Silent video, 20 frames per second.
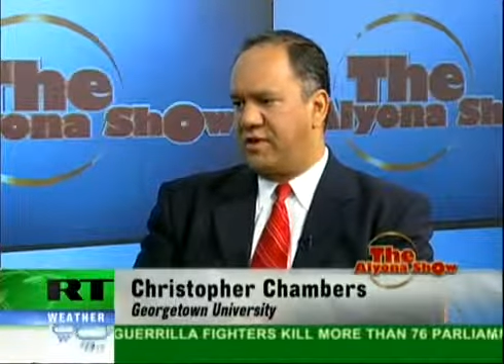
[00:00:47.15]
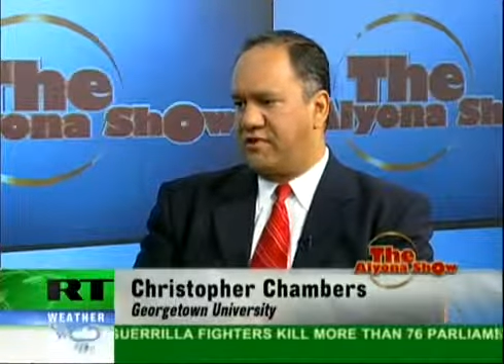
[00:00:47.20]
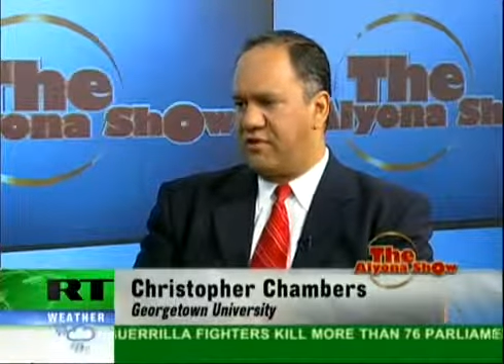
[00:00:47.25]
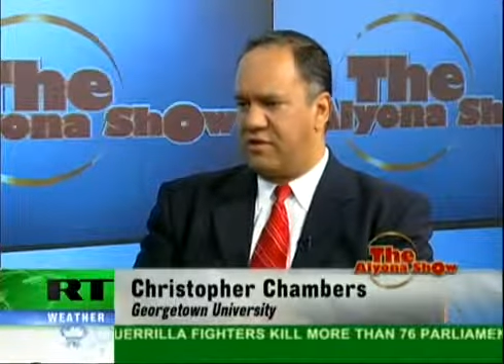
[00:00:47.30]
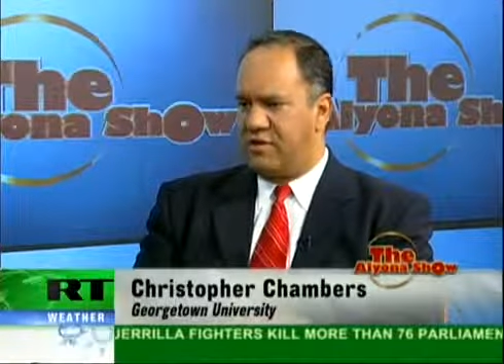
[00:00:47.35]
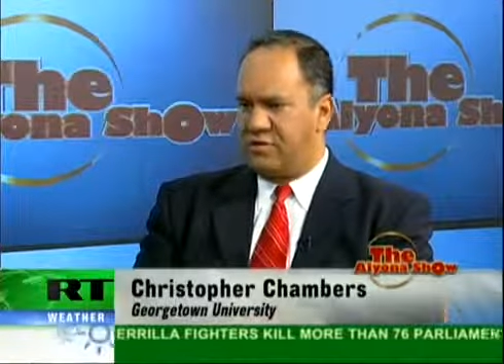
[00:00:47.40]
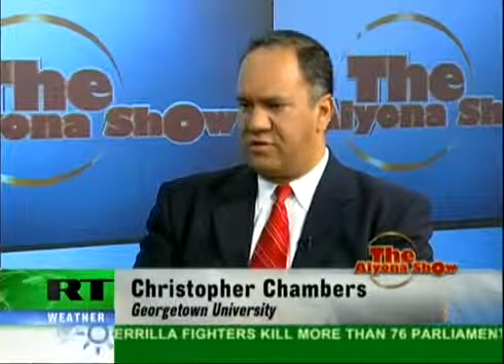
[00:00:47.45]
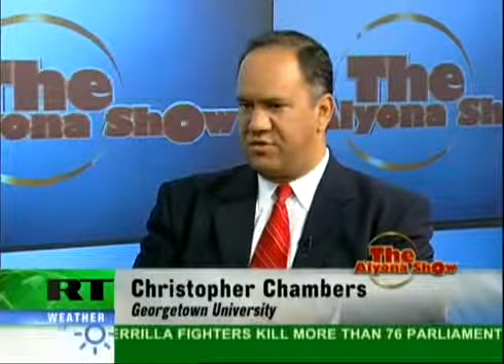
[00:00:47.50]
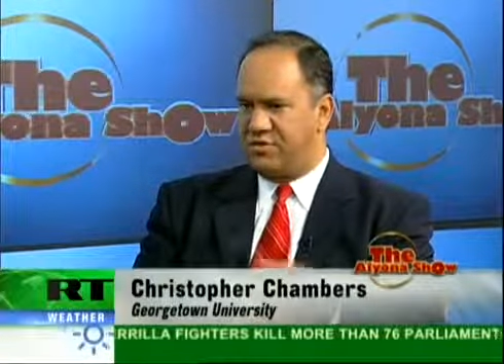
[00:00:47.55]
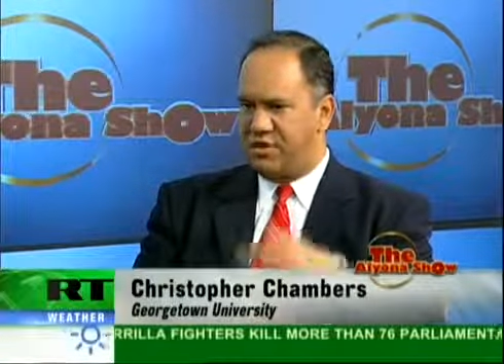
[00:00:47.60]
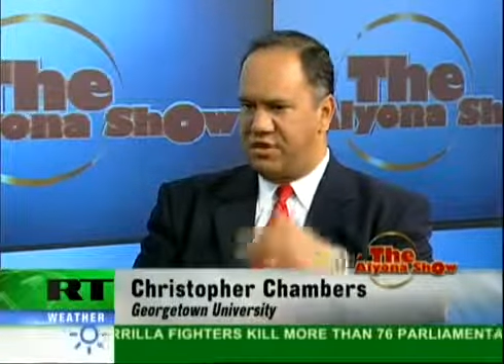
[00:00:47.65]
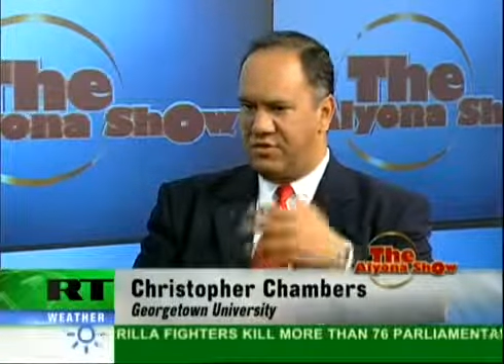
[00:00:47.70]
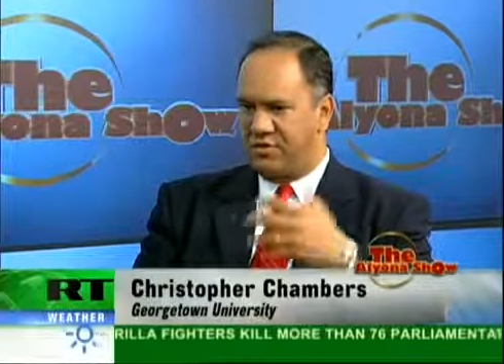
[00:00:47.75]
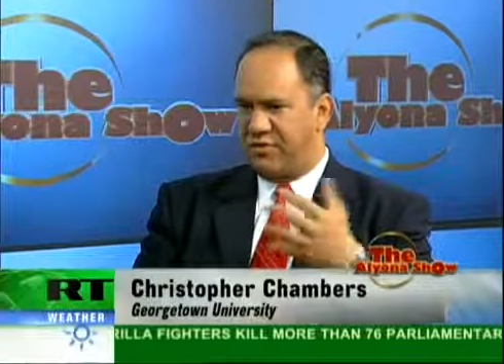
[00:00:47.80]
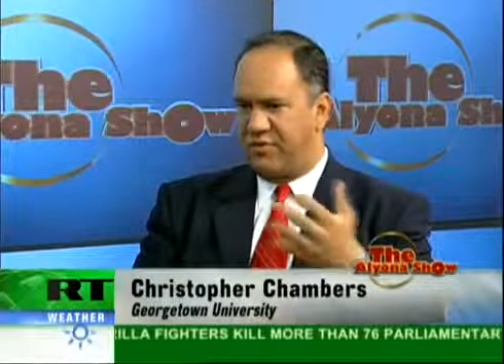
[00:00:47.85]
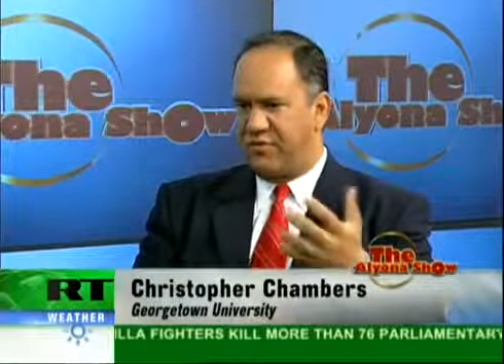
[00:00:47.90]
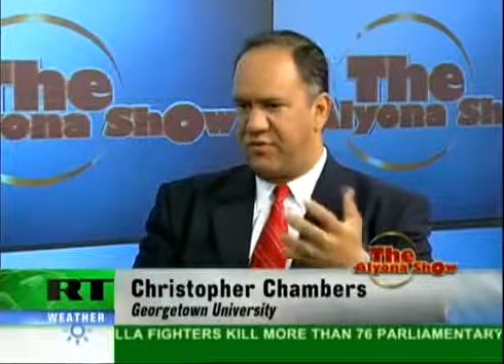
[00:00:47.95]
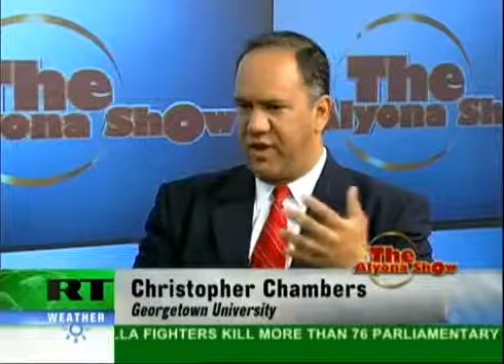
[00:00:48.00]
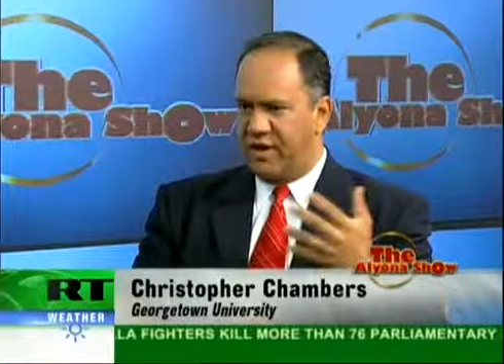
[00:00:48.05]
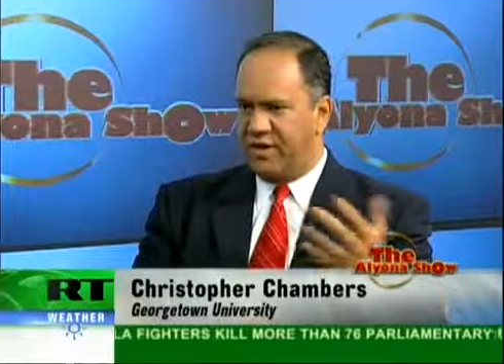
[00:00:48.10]
As you know, she was
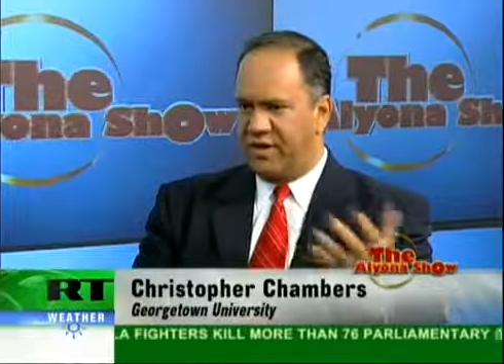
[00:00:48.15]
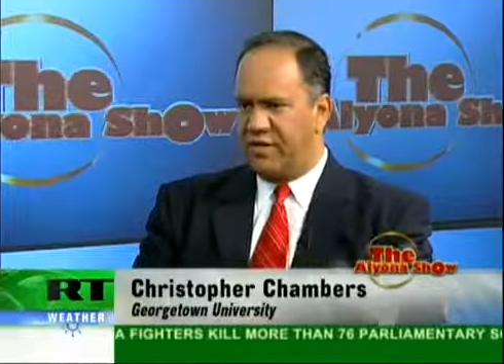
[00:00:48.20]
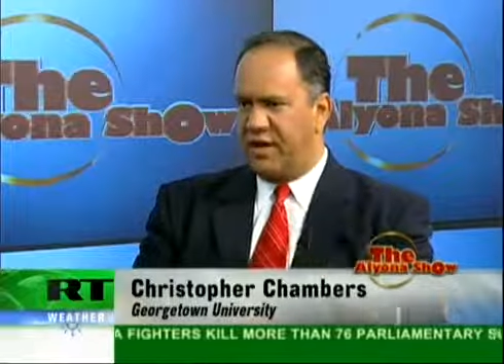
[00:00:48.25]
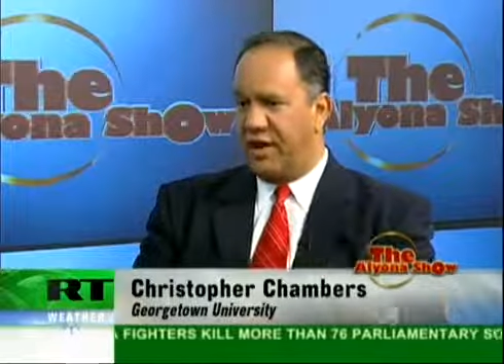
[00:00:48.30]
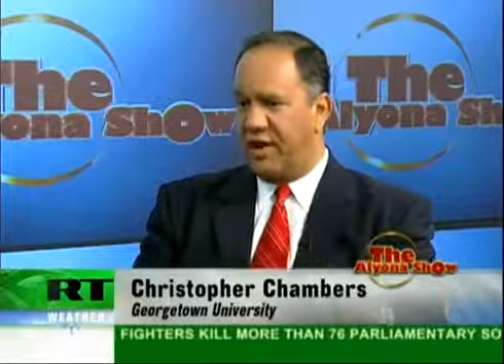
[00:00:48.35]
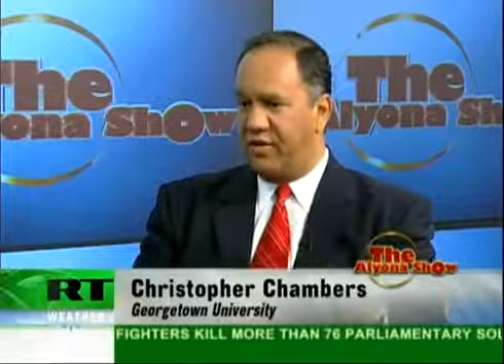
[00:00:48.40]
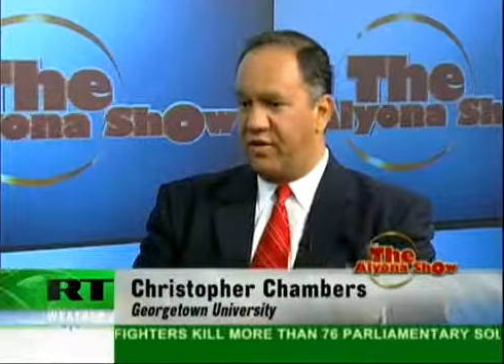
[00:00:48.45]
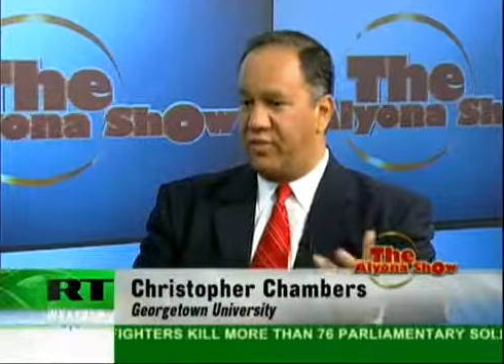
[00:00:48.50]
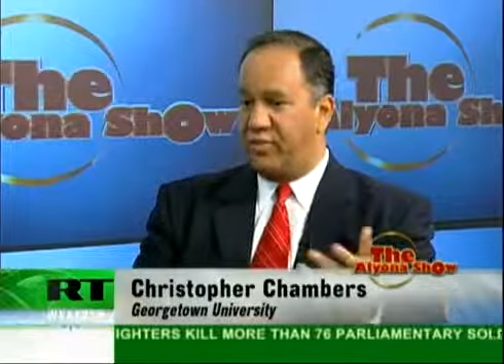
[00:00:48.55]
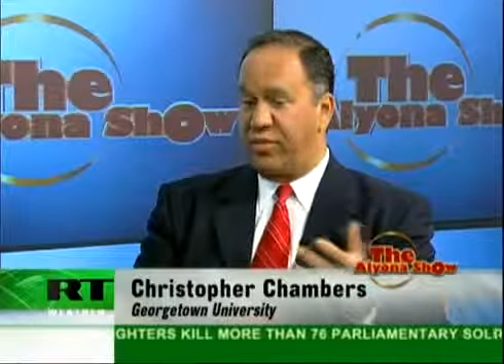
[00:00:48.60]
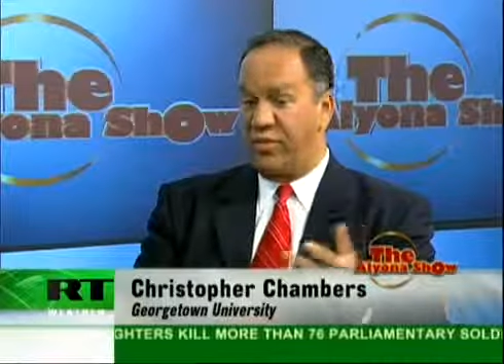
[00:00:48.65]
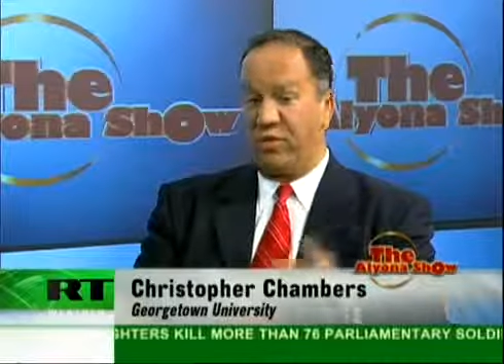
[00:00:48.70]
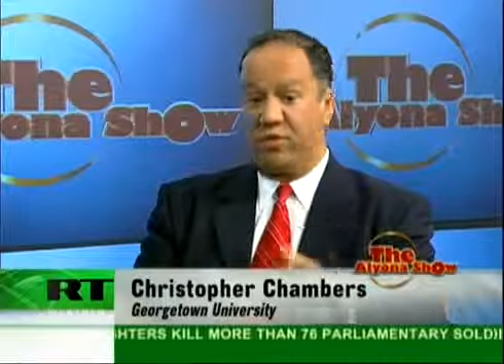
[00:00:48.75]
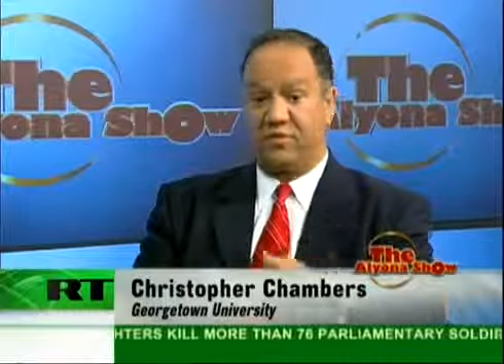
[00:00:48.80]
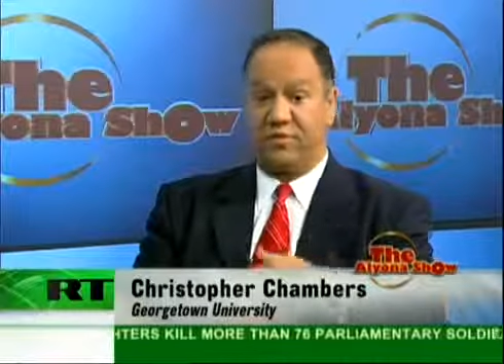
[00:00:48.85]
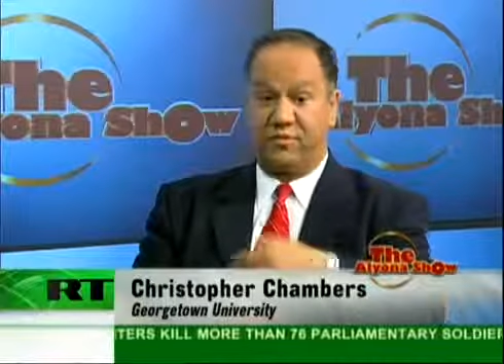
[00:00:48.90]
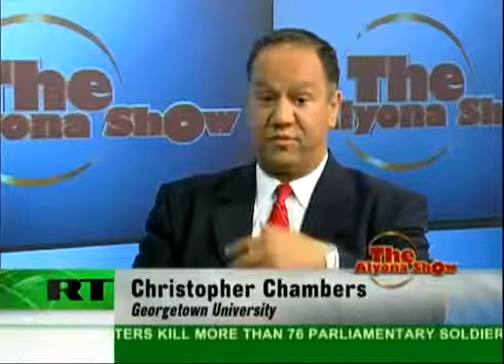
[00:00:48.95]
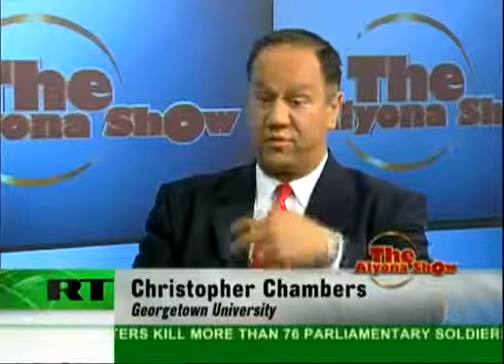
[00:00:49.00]
a friend of Daniel Pearl's.